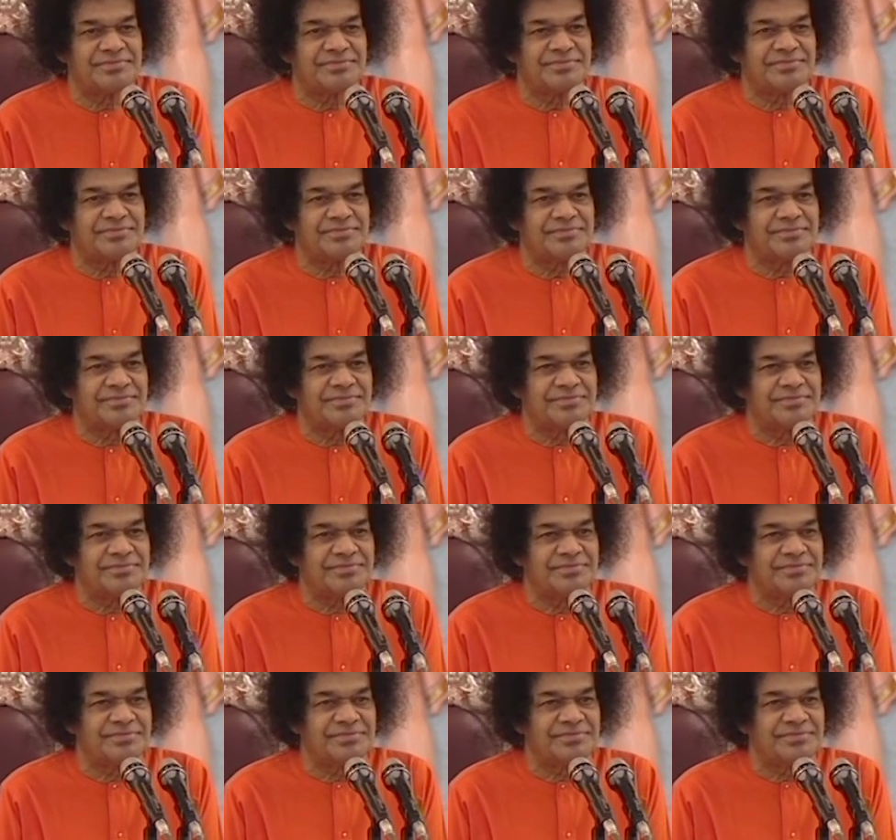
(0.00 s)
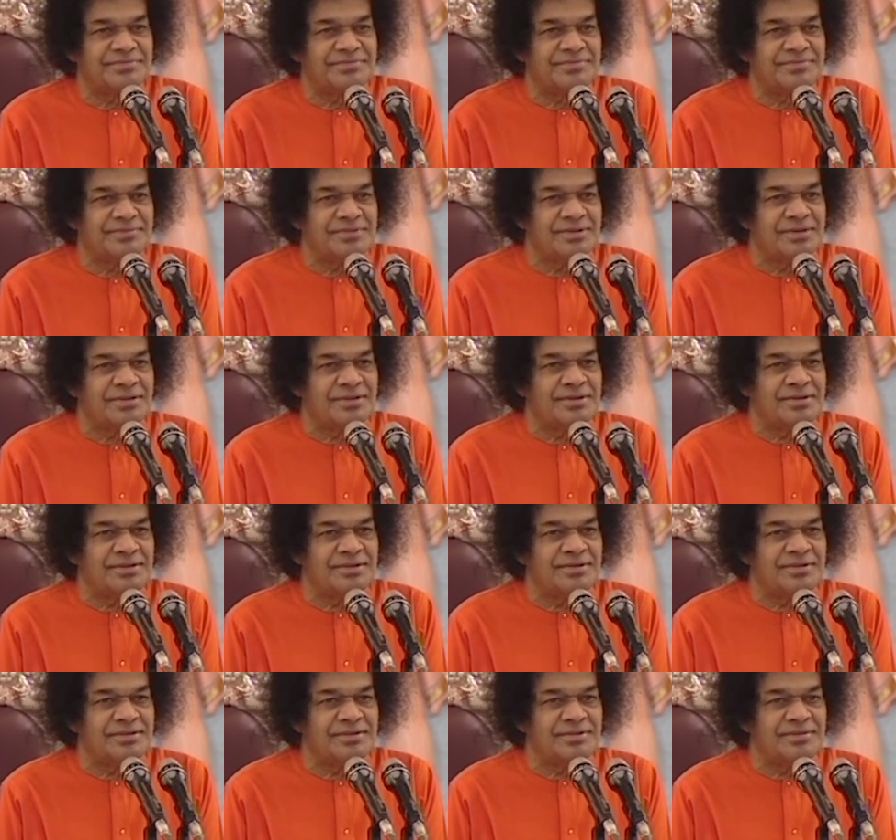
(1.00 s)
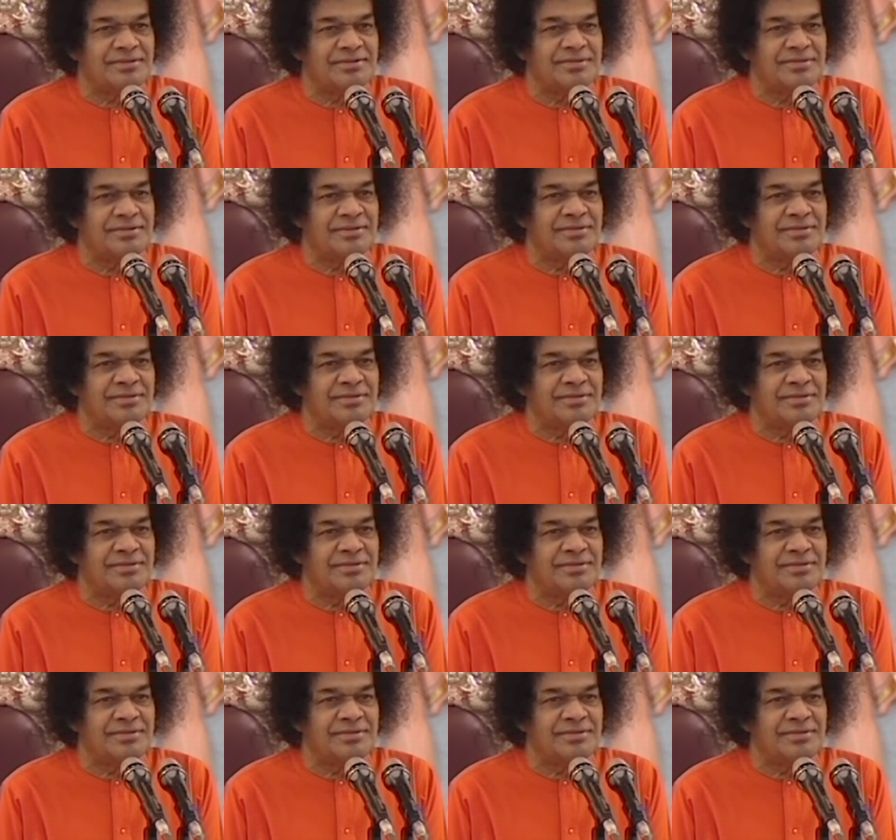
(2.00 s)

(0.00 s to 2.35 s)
love within you, latent?